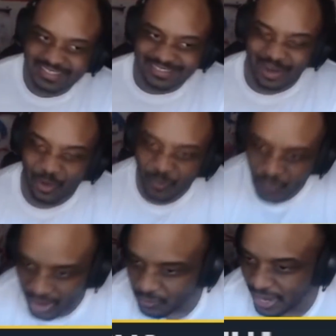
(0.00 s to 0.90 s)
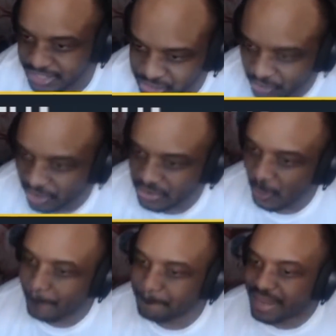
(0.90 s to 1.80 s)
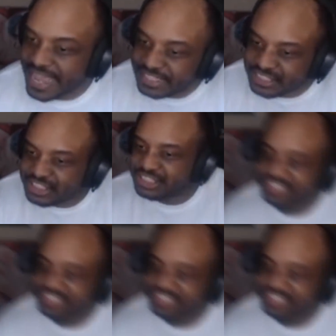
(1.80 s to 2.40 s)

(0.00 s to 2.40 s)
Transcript: You got a Rugrats shirt on, you little bitch!